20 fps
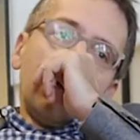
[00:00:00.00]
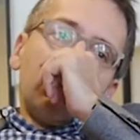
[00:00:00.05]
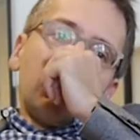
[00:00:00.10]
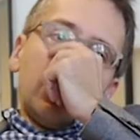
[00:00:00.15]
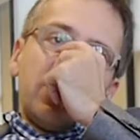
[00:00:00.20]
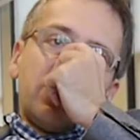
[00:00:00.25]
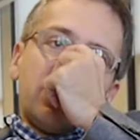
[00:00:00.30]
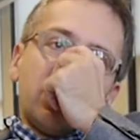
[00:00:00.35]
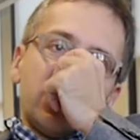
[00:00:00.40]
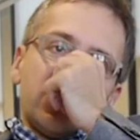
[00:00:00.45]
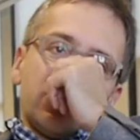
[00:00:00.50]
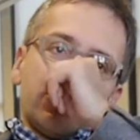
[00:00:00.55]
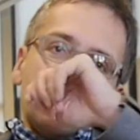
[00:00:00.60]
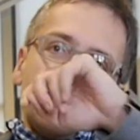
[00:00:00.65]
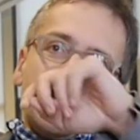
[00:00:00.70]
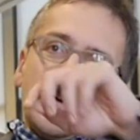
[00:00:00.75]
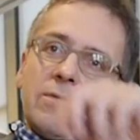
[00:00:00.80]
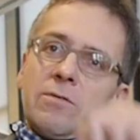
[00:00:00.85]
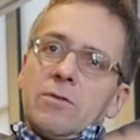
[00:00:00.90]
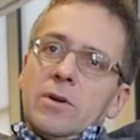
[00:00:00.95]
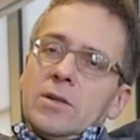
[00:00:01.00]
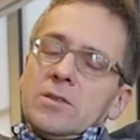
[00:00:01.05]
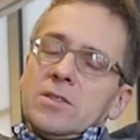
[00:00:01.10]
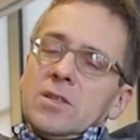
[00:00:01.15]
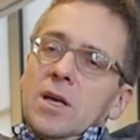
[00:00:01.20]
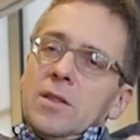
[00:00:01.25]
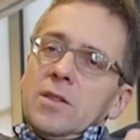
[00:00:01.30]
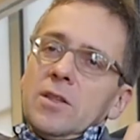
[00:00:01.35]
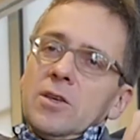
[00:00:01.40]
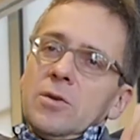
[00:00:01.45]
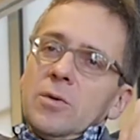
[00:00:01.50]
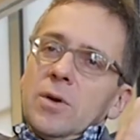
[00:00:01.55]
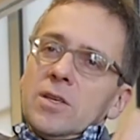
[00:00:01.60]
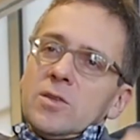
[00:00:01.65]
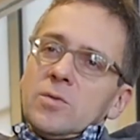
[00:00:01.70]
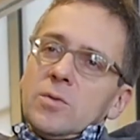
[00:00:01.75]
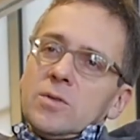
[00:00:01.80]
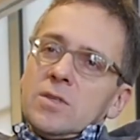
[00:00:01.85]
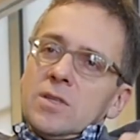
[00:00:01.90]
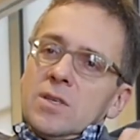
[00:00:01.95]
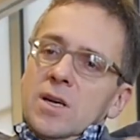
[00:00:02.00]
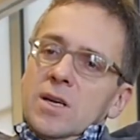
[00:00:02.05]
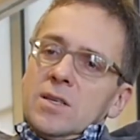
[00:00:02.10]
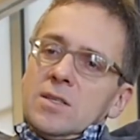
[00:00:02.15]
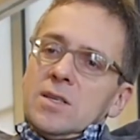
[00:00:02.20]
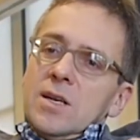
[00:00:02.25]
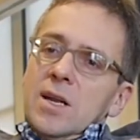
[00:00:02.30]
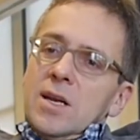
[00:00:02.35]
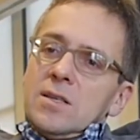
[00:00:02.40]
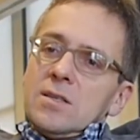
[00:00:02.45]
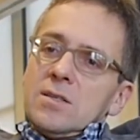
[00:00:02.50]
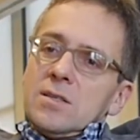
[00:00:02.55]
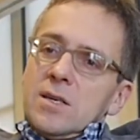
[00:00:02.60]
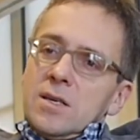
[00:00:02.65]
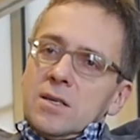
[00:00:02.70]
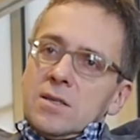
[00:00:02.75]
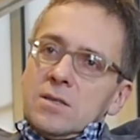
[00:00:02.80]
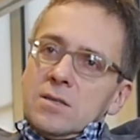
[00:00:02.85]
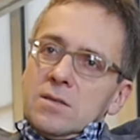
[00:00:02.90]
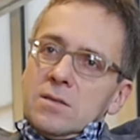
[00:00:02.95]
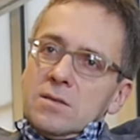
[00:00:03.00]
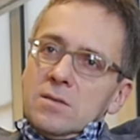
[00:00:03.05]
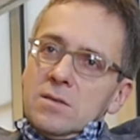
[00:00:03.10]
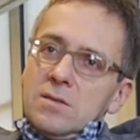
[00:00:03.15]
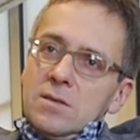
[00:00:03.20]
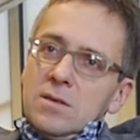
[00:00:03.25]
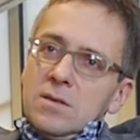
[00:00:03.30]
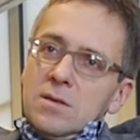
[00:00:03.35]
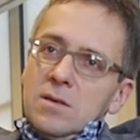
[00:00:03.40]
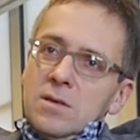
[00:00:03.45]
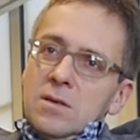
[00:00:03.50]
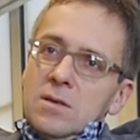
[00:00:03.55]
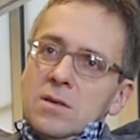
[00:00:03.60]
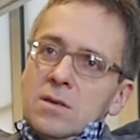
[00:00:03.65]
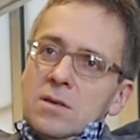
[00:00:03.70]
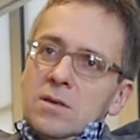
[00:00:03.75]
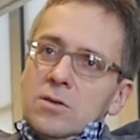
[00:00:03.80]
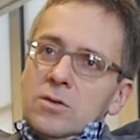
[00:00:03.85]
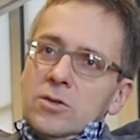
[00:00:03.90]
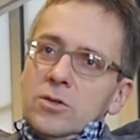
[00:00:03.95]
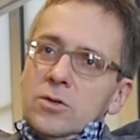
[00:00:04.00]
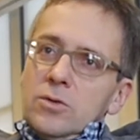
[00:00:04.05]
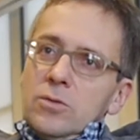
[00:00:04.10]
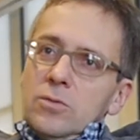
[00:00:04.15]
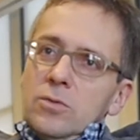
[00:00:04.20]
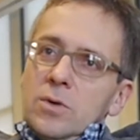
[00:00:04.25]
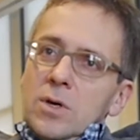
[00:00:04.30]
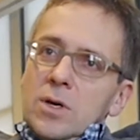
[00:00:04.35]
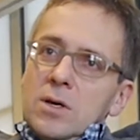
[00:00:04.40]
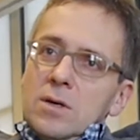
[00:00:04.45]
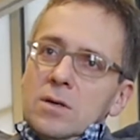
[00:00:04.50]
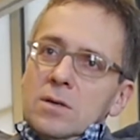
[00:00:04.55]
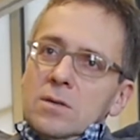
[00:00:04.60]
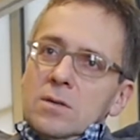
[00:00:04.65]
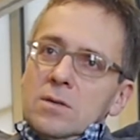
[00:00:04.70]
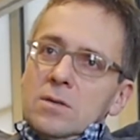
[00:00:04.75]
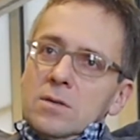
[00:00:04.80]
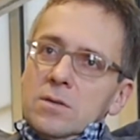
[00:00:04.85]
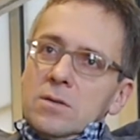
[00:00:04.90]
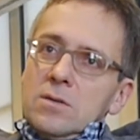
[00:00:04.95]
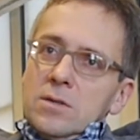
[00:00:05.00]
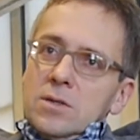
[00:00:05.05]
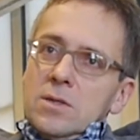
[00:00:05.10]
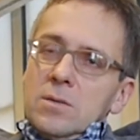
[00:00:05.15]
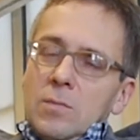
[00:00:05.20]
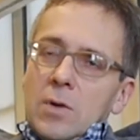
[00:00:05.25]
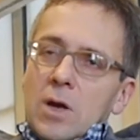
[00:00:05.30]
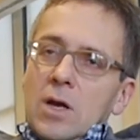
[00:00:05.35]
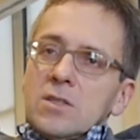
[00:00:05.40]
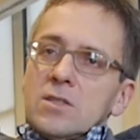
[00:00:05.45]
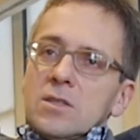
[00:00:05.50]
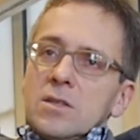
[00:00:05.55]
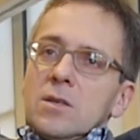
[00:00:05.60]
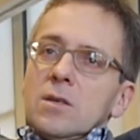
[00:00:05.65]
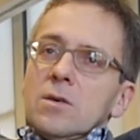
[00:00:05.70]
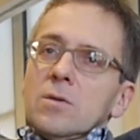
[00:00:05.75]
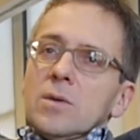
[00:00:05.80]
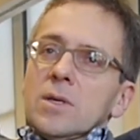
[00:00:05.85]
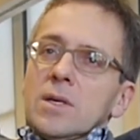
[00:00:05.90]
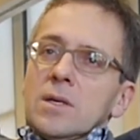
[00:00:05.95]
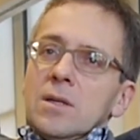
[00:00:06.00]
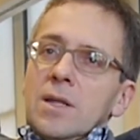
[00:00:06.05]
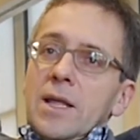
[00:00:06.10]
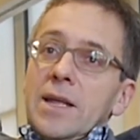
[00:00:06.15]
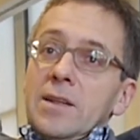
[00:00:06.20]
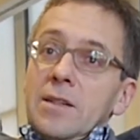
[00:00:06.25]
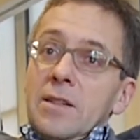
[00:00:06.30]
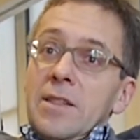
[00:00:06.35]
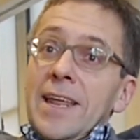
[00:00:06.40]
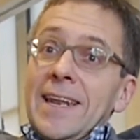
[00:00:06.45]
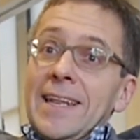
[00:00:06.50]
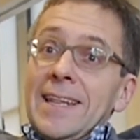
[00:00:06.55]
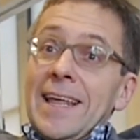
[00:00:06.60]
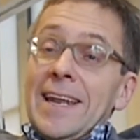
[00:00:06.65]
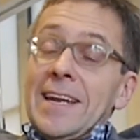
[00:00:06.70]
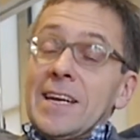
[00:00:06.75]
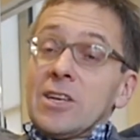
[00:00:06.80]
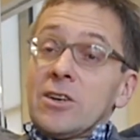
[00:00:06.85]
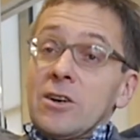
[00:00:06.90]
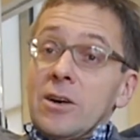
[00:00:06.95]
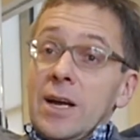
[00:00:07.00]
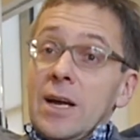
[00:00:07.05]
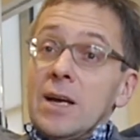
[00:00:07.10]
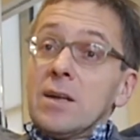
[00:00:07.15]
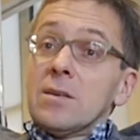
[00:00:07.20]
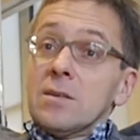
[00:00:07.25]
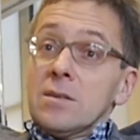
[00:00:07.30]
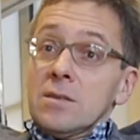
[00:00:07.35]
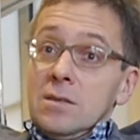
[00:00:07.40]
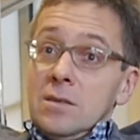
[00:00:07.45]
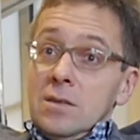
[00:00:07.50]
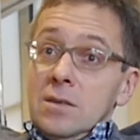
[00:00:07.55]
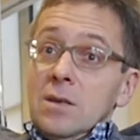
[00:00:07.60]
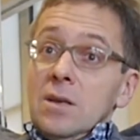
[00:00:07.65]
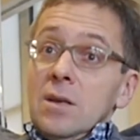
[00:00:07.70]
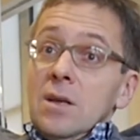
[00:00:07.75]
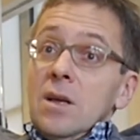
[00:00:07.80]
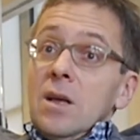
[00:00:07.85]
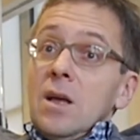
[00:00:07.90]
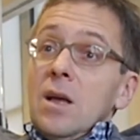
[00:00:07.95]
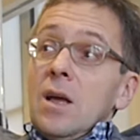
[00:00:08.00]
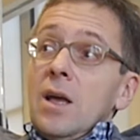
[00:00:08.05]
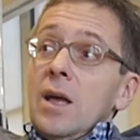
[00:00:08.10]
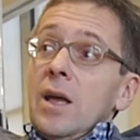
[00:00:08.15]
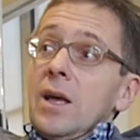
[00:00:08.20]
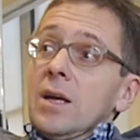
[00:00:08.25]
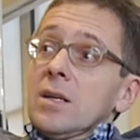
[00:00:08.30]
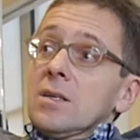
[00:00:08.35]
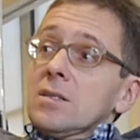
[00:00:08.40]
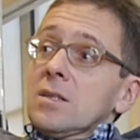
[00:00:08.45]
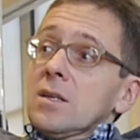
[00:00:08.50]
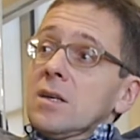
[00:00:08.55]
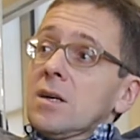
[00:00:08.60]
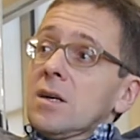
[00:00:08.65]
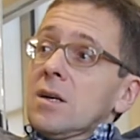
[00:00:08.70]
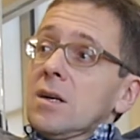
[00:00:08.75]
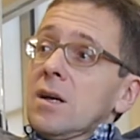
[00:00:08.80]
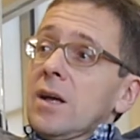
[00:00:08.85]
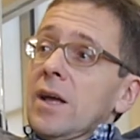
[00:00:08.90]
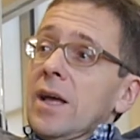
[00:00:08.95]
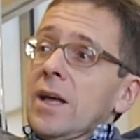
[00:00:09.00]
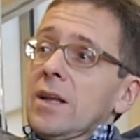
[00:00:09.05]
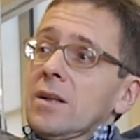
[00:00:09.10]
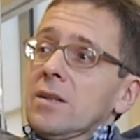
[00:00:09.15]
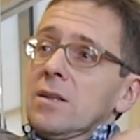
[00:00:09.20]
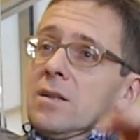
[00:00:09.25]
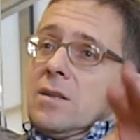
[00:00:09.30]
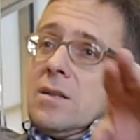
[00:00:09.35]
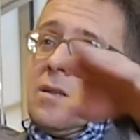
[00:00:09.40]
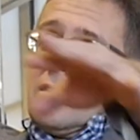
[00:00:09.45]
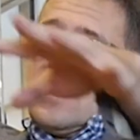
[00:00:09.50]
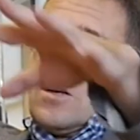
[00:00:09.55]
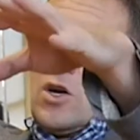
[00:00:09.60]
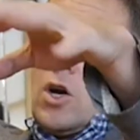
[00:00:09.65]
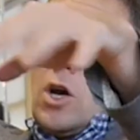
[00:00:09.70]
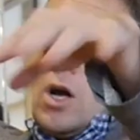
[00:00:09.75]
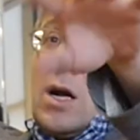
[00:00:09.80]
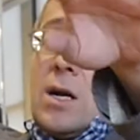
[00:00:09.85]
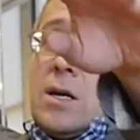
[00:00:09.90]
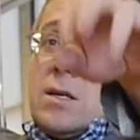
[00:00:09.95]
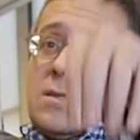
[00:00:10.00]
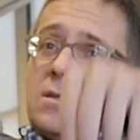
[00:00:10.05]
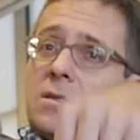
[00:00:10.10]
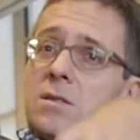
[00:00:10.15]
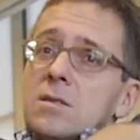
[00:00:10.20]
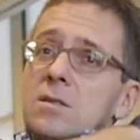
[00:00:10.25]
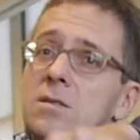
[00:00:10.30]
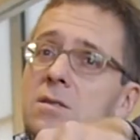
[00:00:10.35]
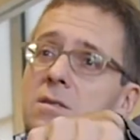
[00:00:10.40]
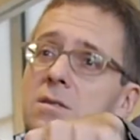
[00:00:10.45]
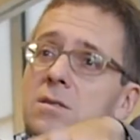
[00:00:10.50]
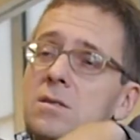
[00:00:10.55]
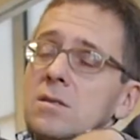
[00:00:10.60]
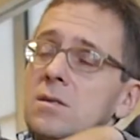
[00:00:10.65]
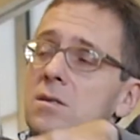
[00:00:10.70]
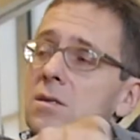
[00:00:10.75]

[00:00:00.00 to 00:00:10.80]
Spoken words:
My first trip ever outside the U.S. was in 1986 to Moscow and then Leningrad and the Caucasus,